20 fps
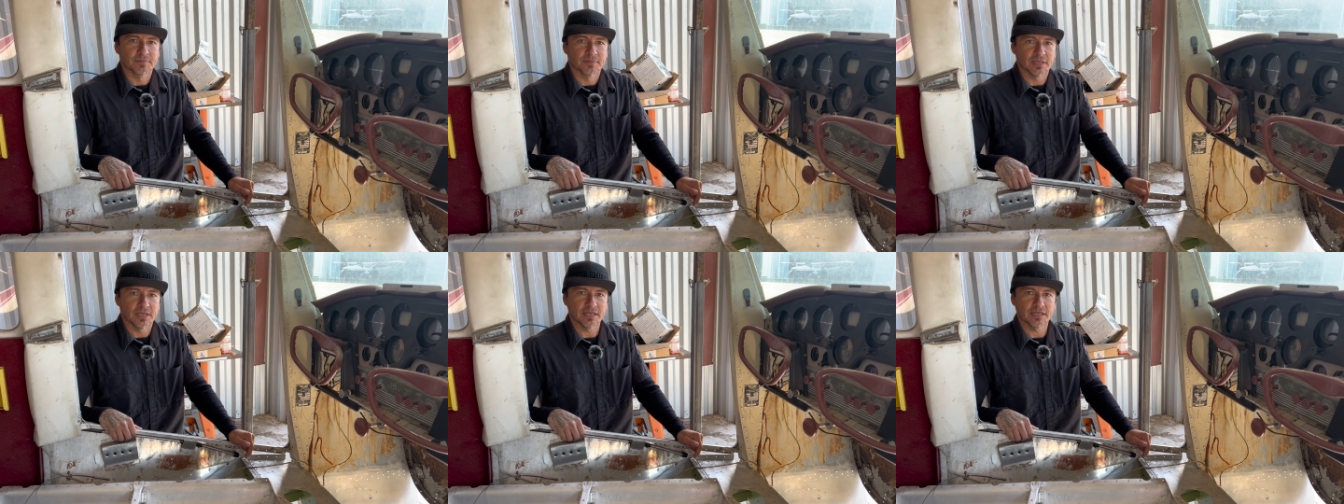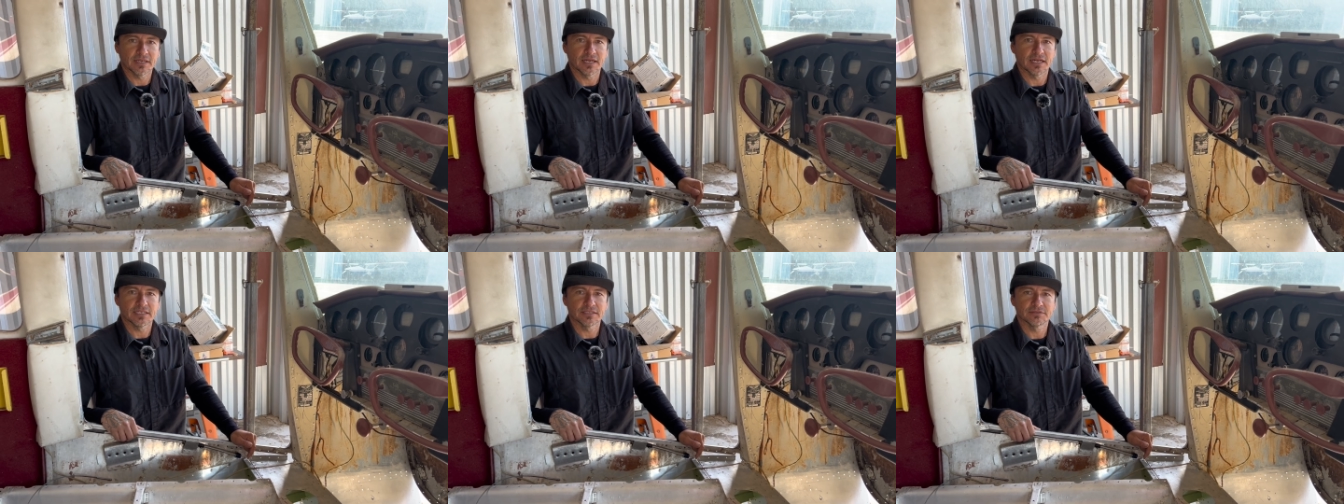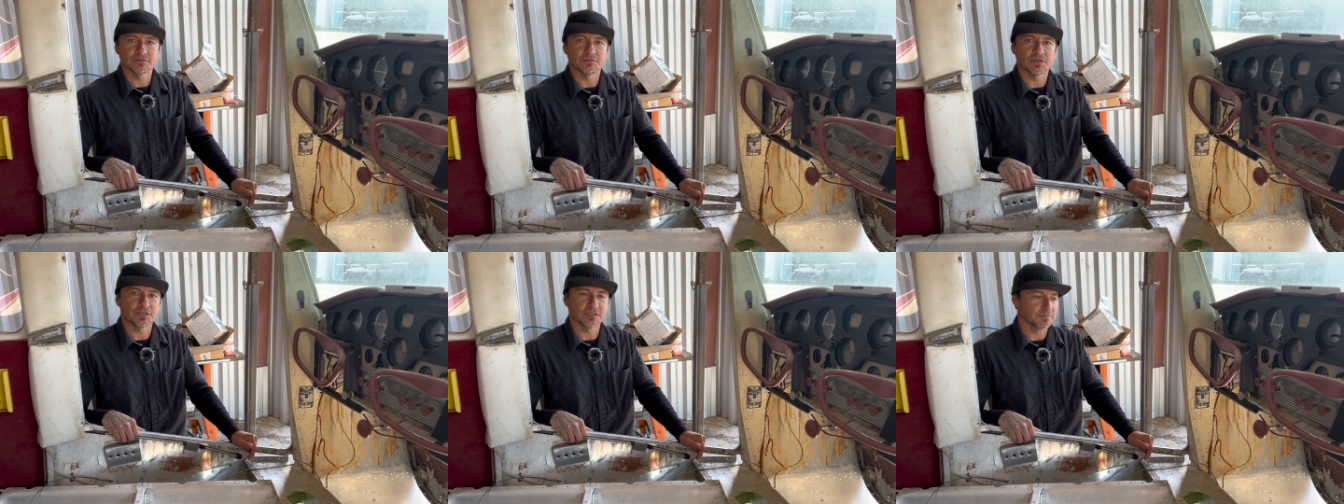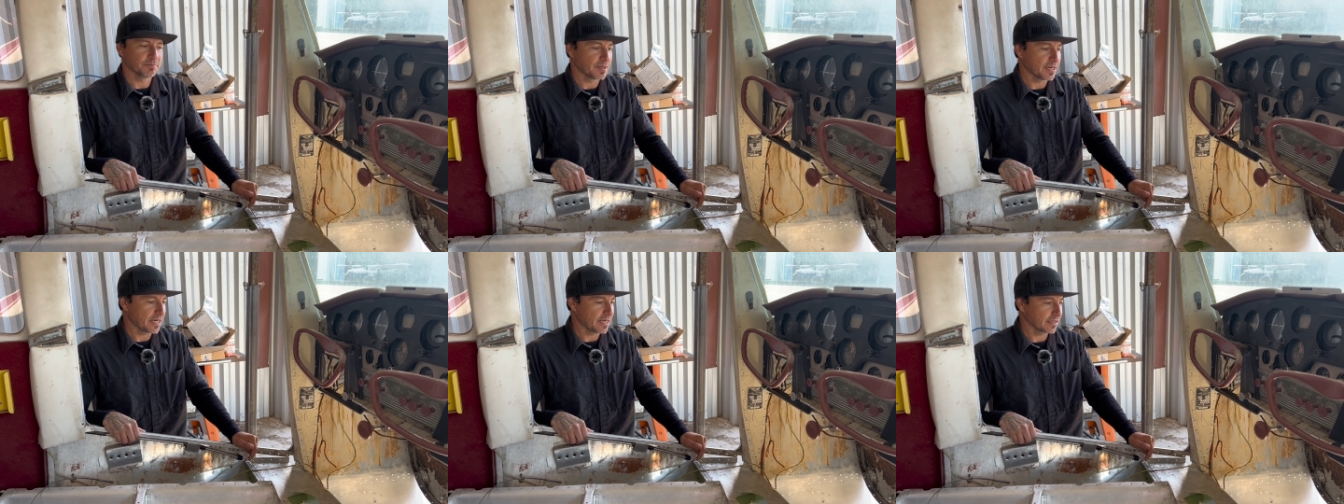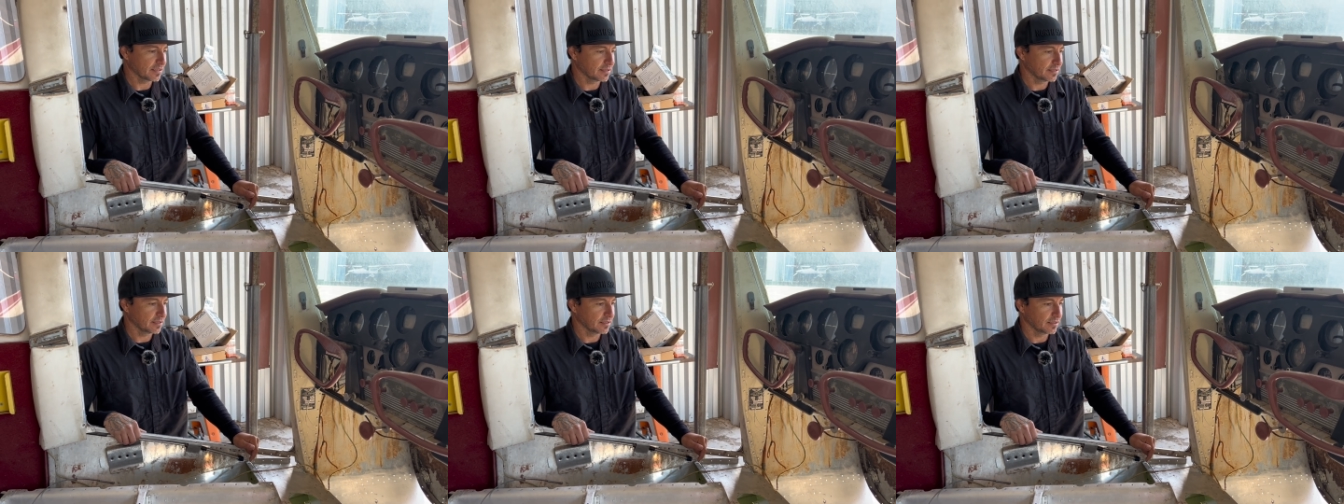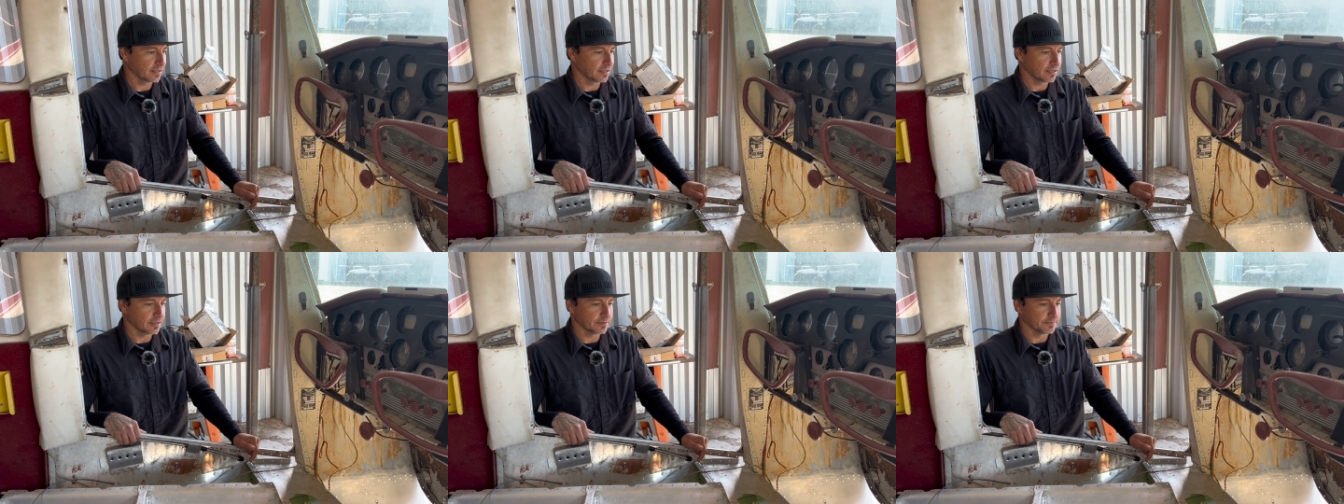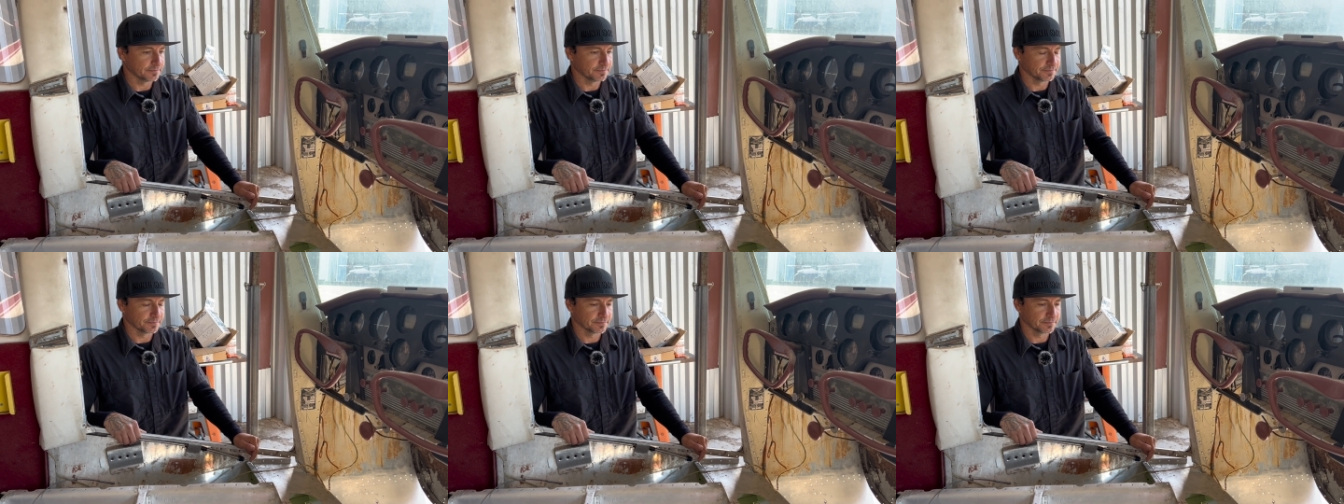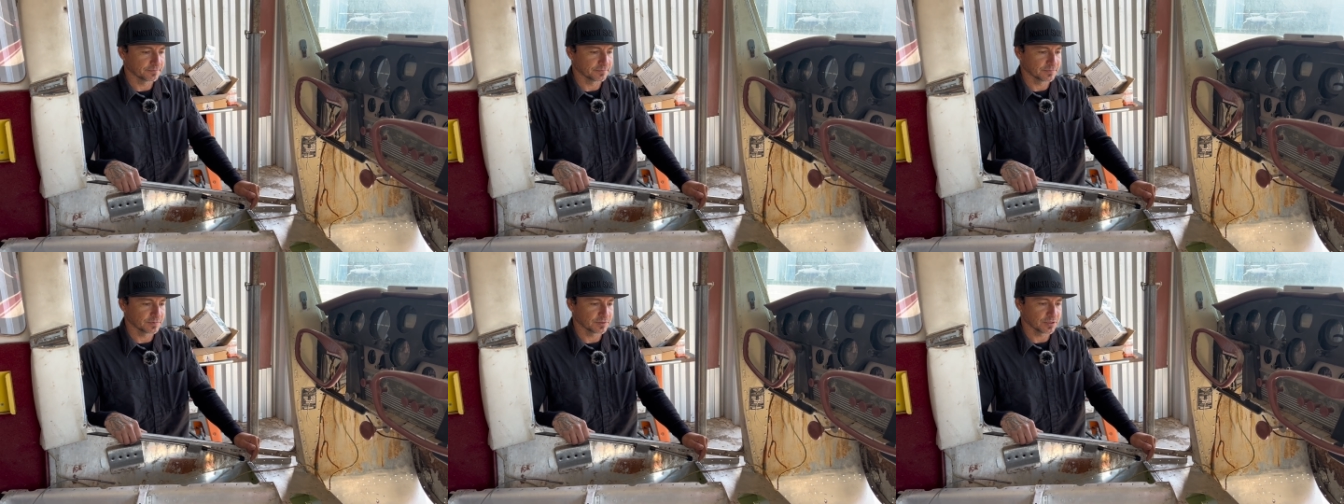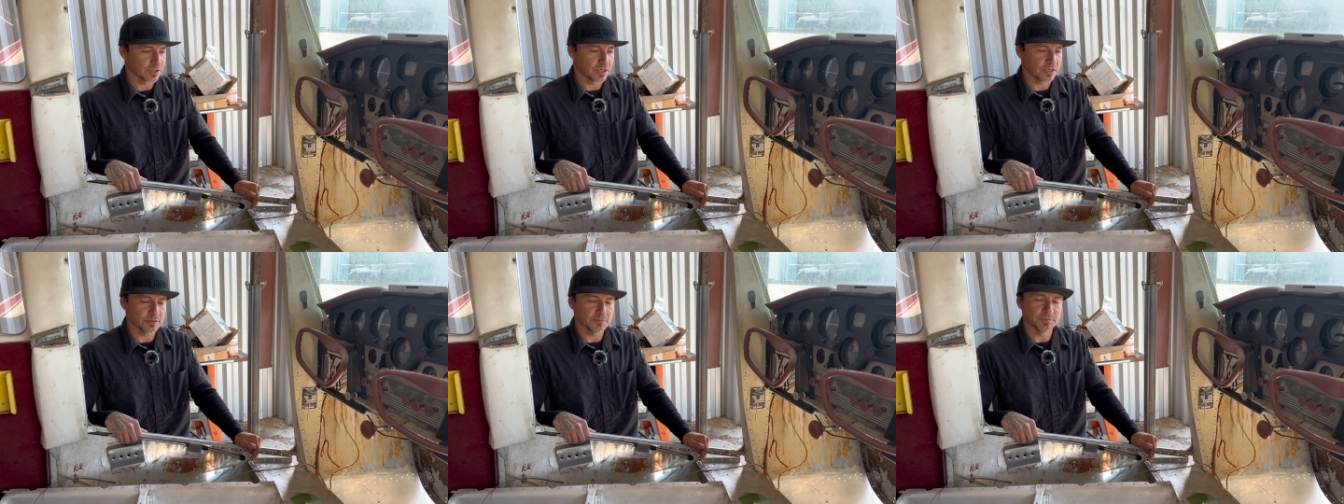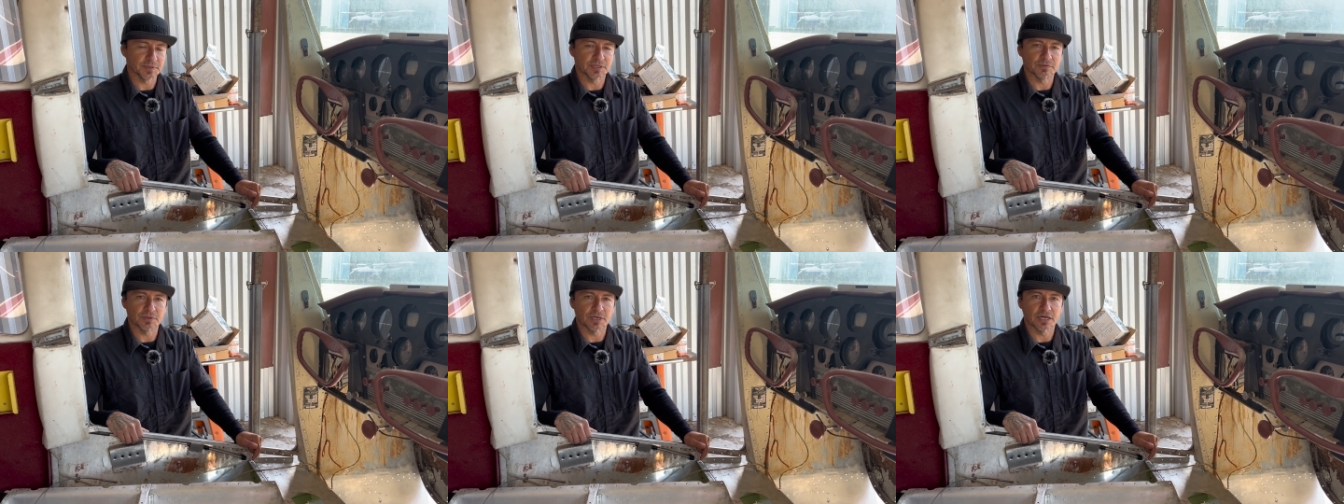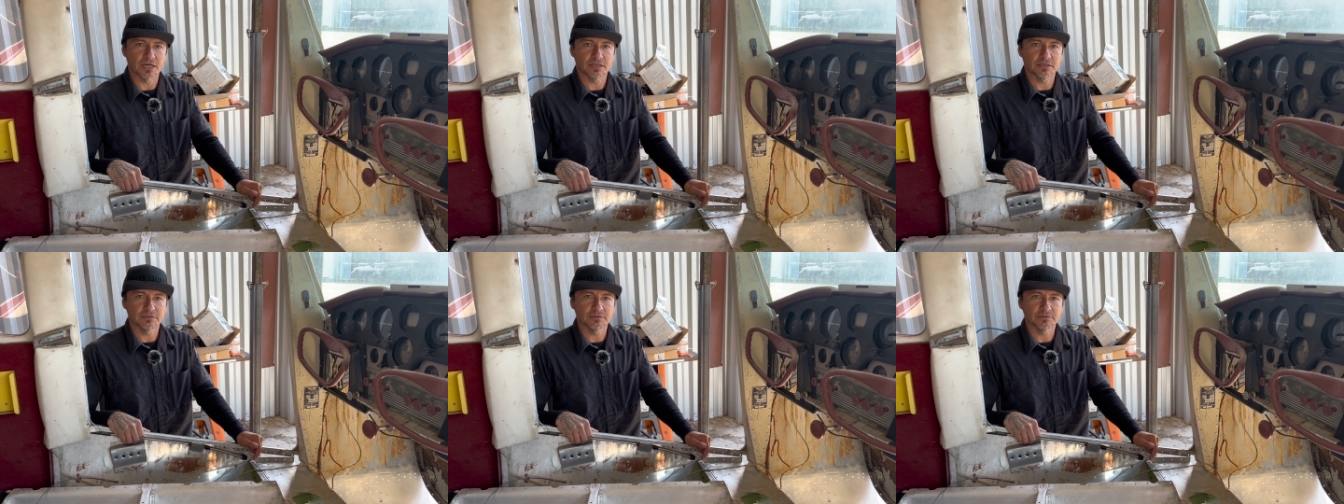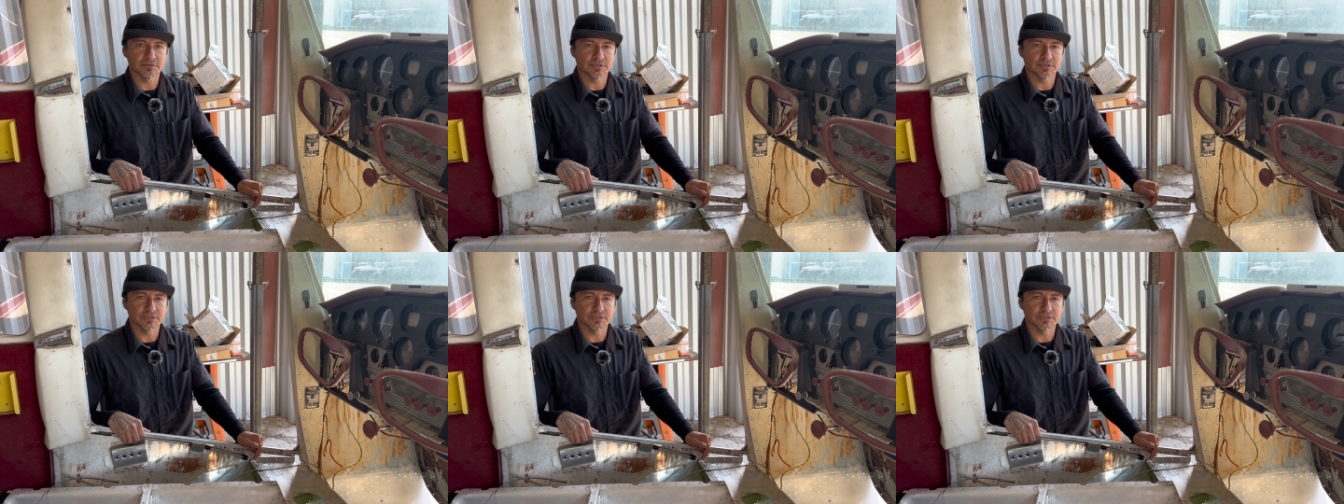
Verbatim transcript: Hey guys, welcome back. Um, sorry it's been a while.